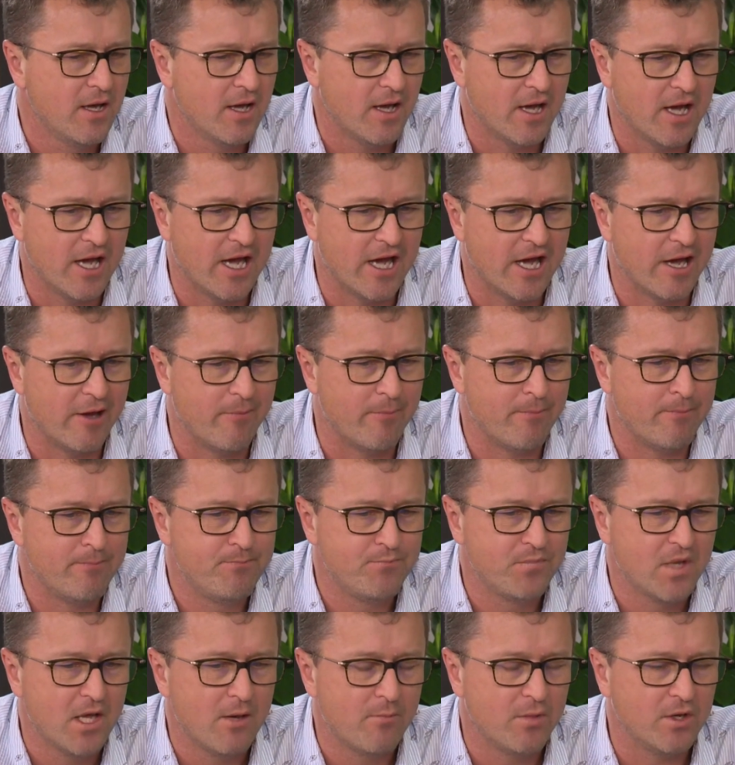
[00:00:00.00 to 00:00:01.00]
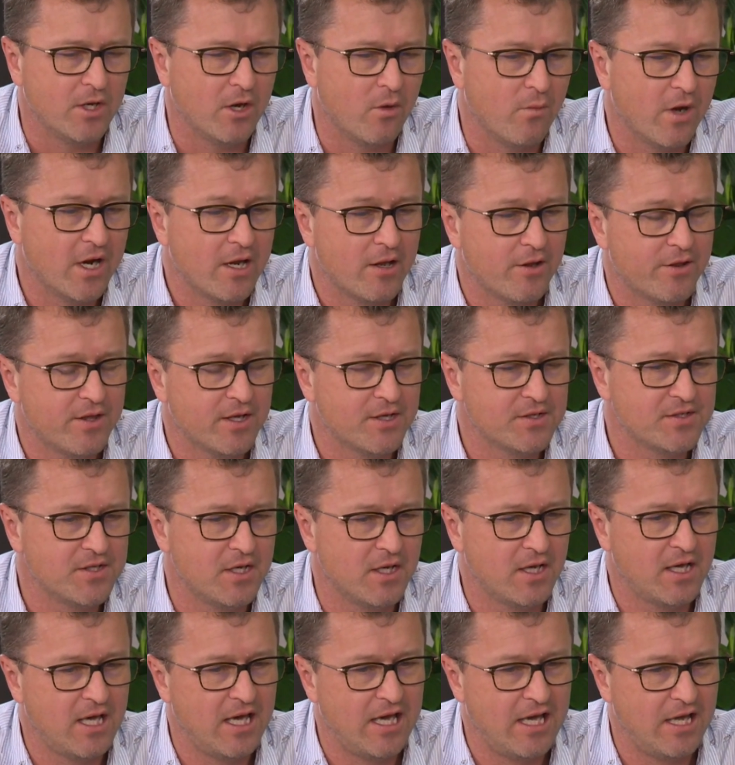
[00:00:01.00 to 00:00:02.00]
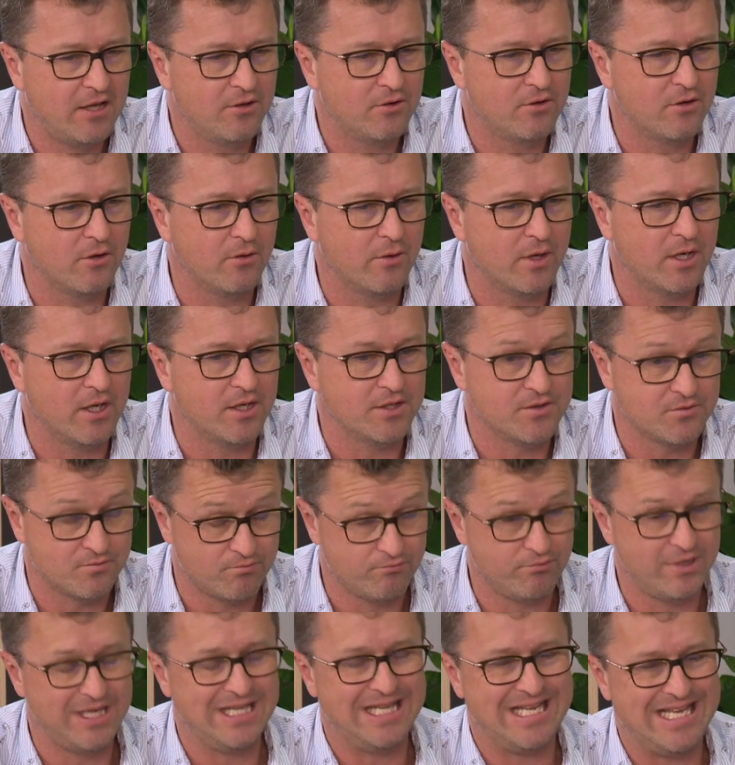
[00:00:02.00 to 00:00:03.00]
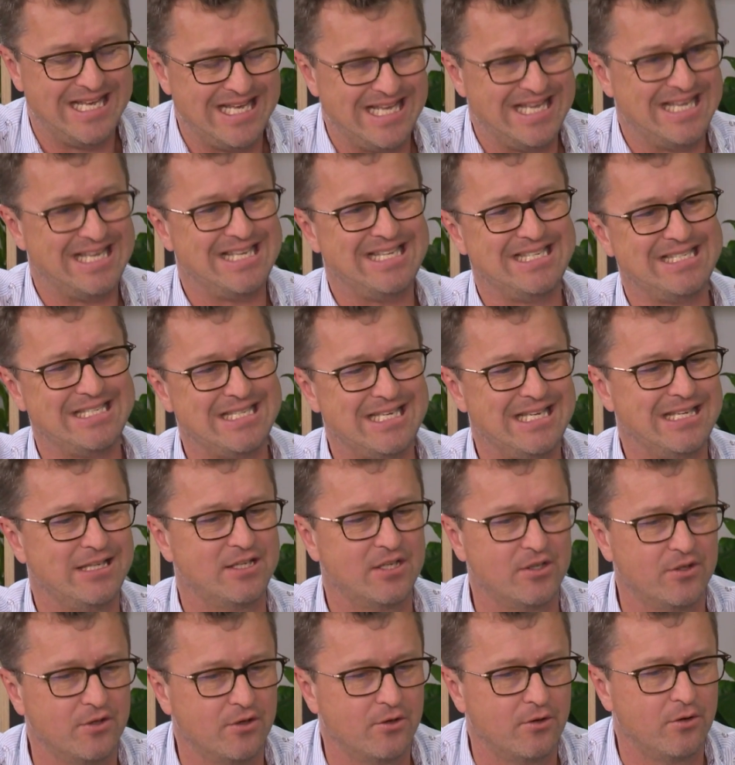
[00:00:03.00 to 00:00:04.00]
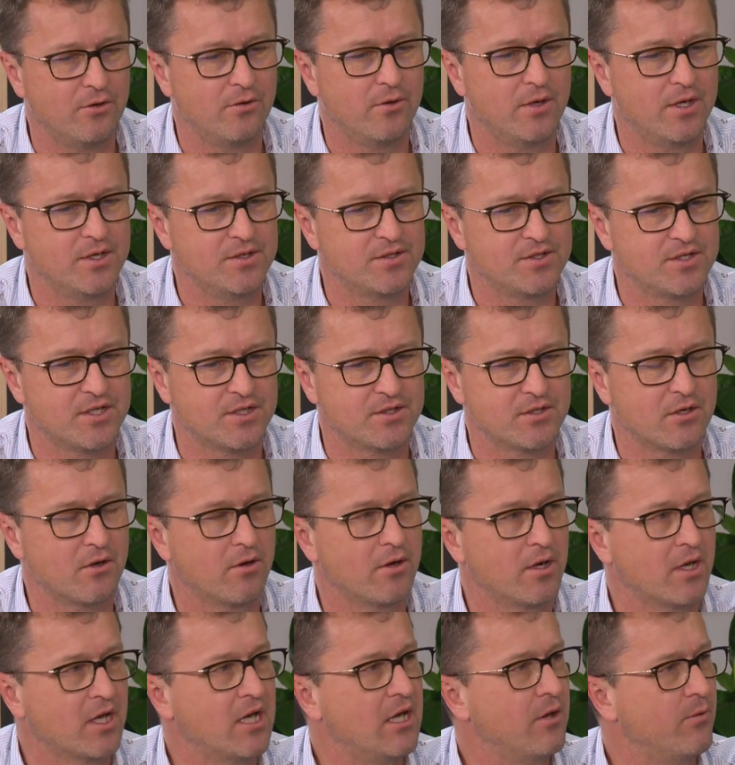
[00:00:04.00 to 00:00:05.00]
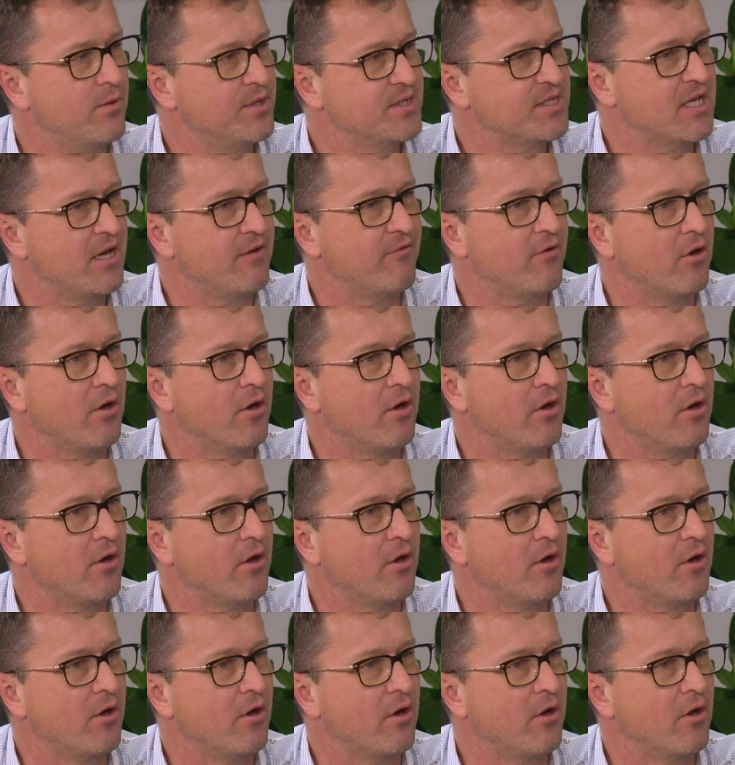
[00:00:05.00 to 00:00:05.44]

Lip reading: But one of the things that you can do and is really easy to do is just go on a KiwiSaver